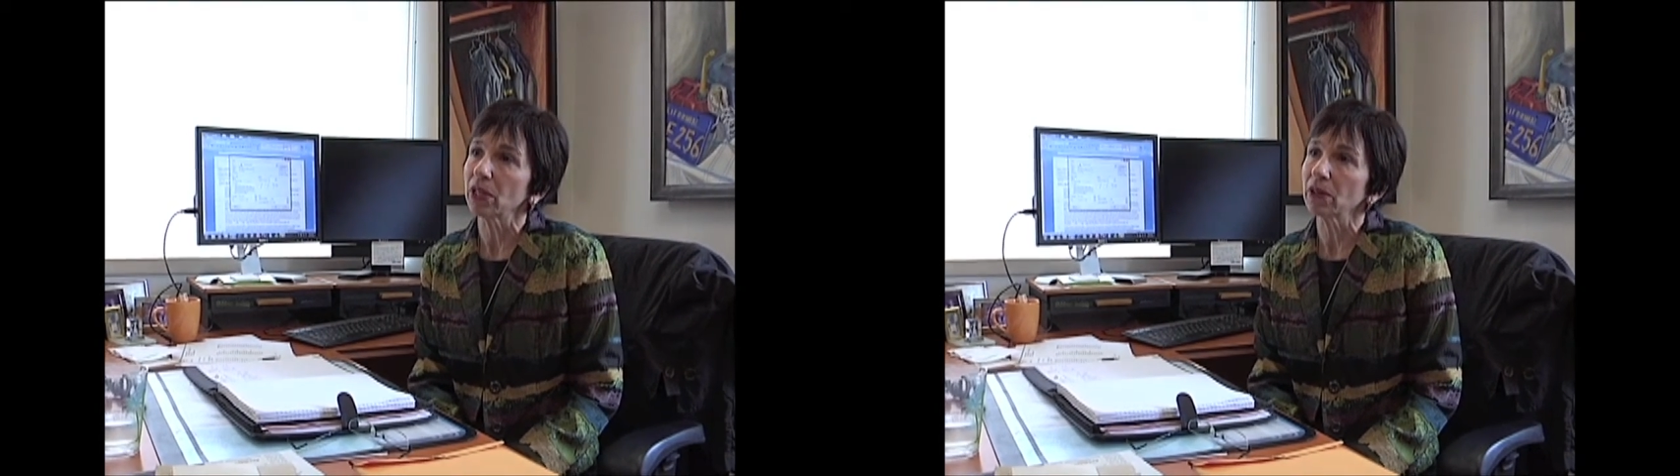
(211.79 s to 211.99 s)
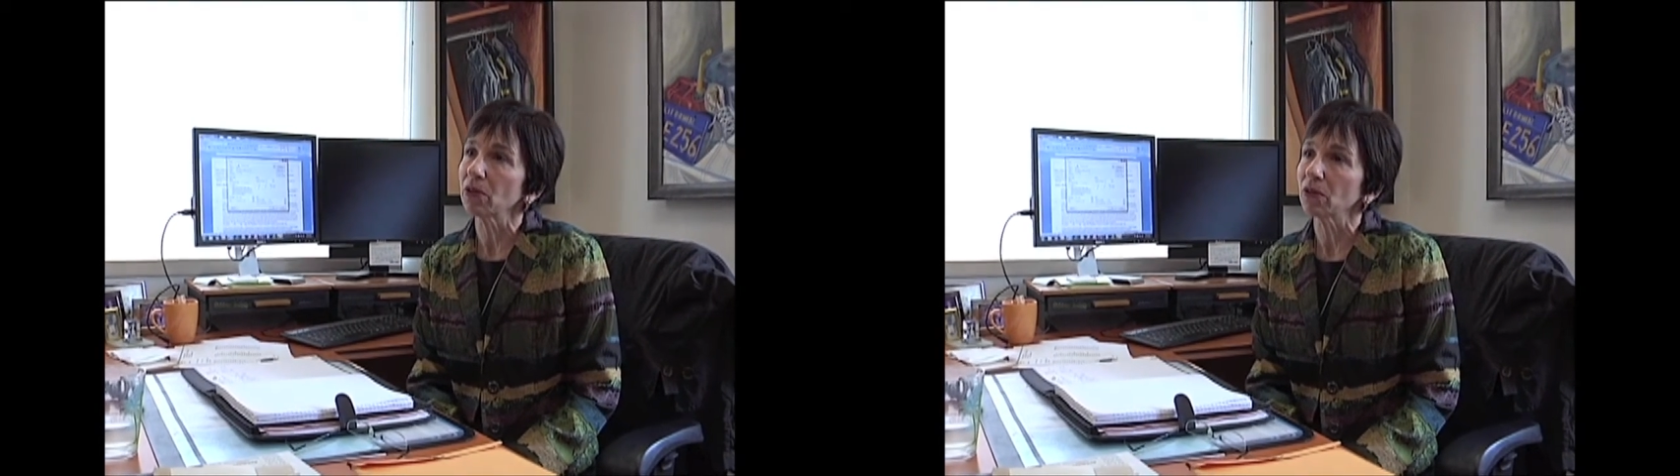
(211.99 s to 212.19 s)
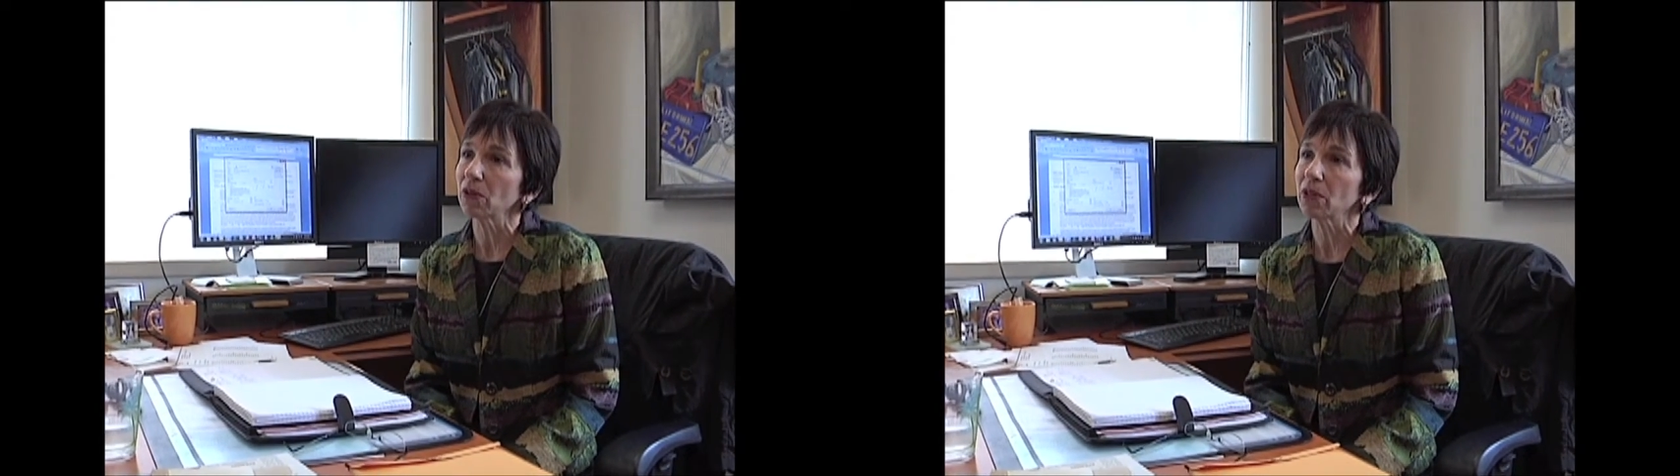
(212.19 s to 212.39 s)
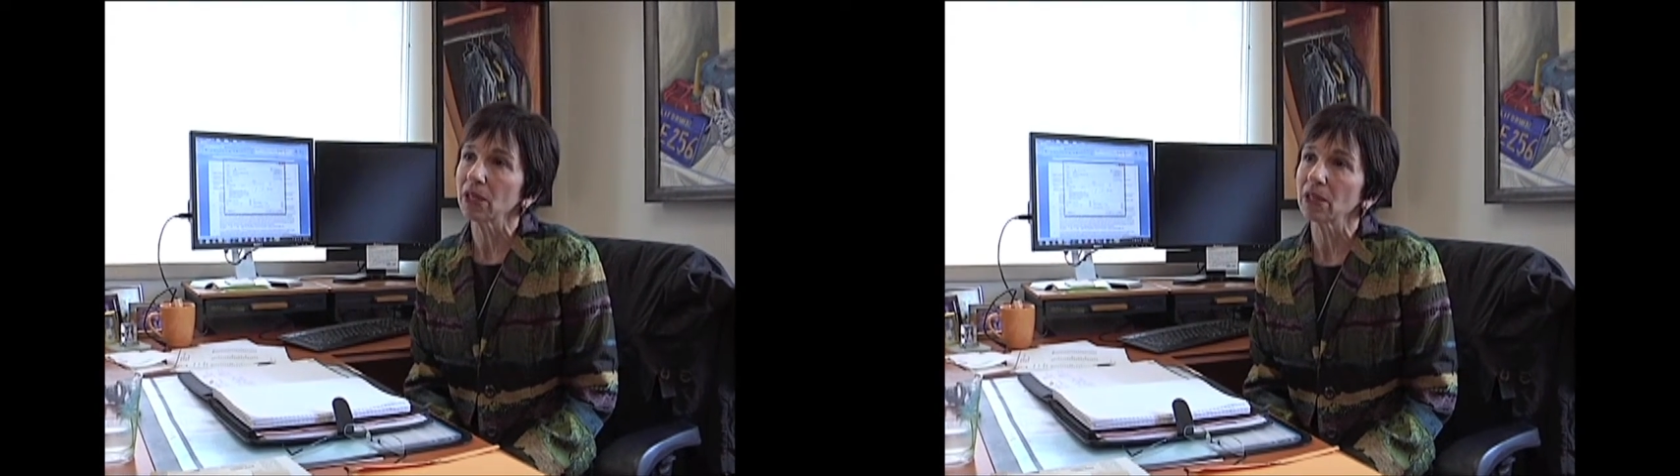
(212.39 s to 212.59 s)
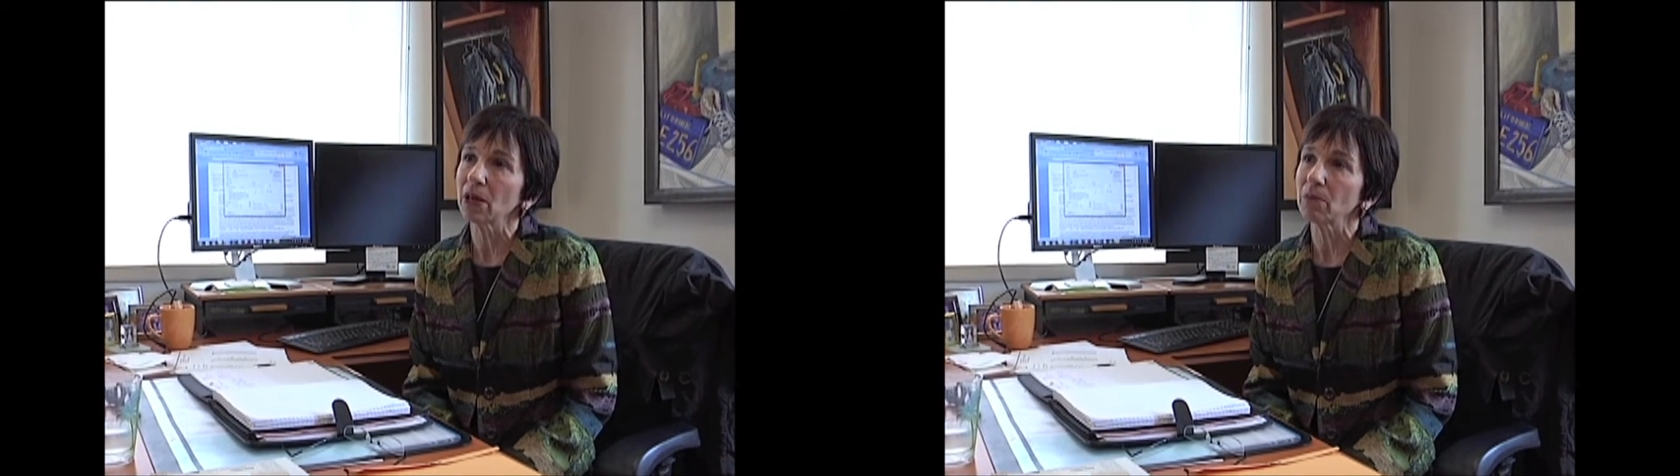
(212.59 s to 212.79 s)
and they're the
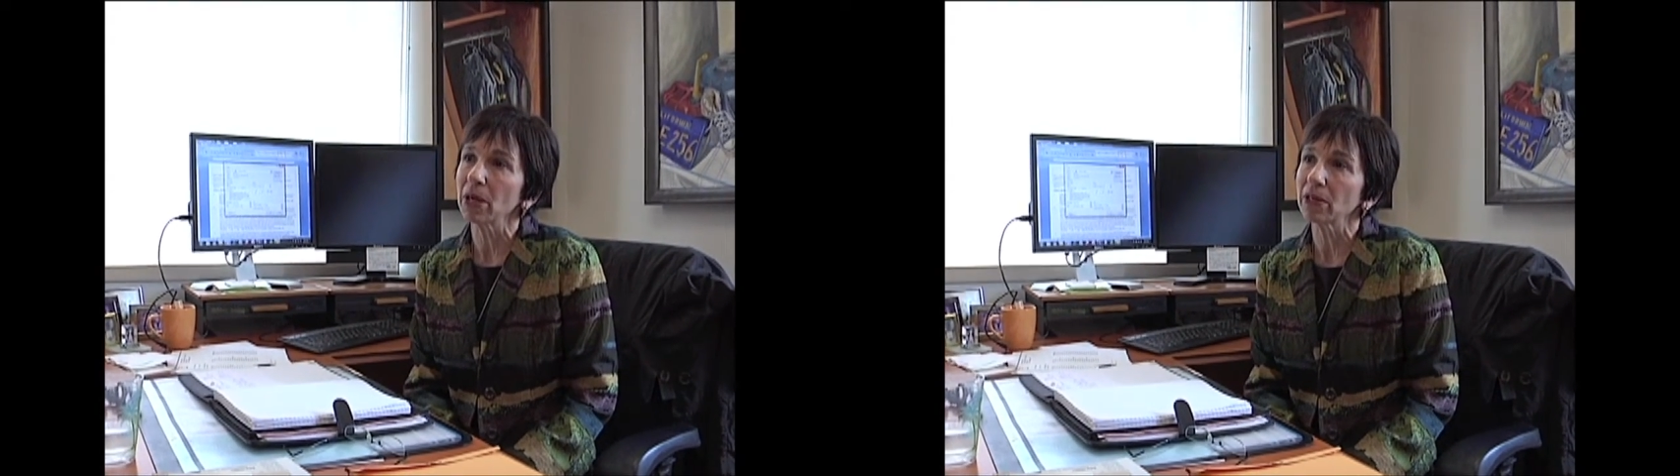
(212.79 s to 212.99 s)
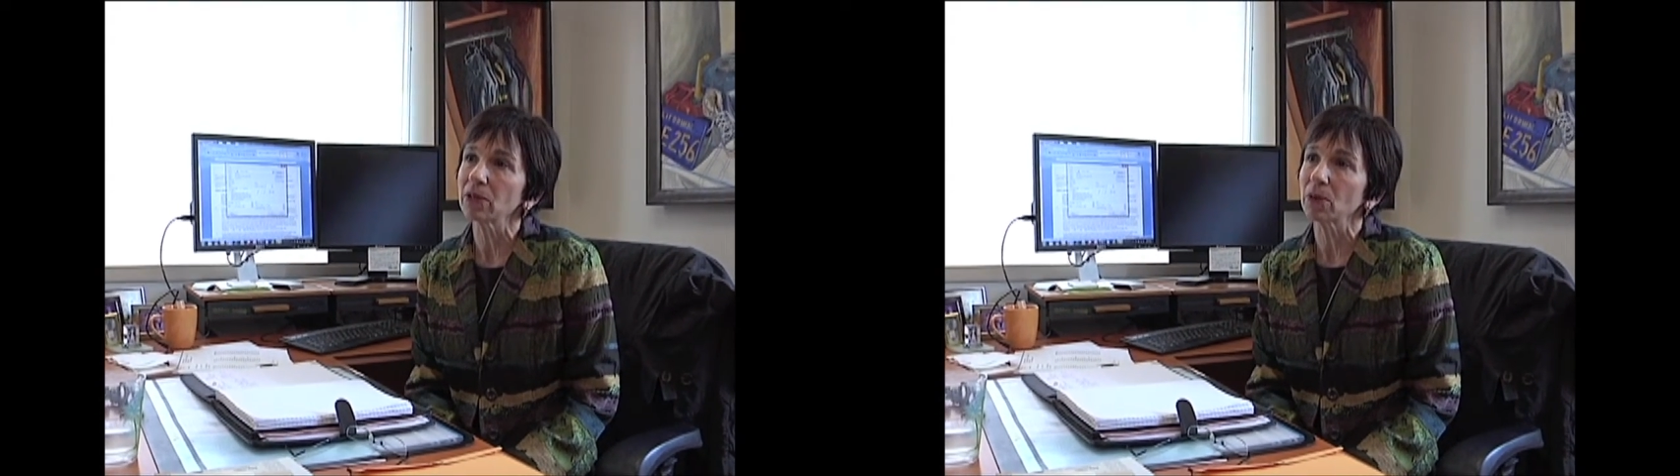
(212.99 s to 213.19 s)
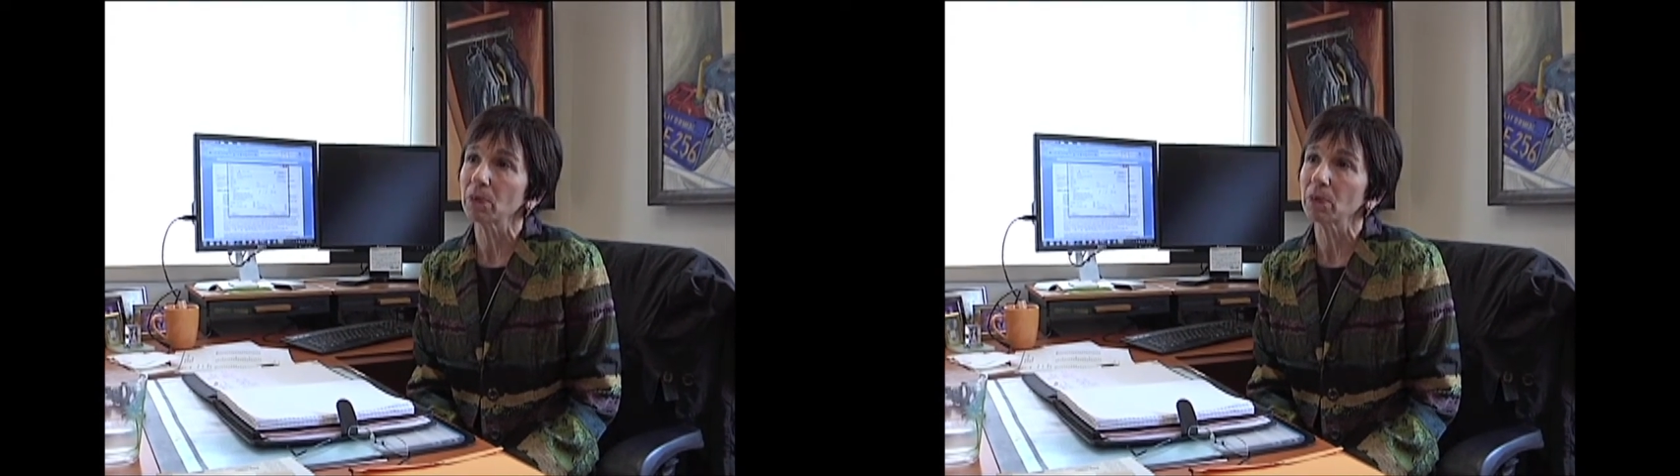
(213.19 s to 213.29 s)
thing that makes the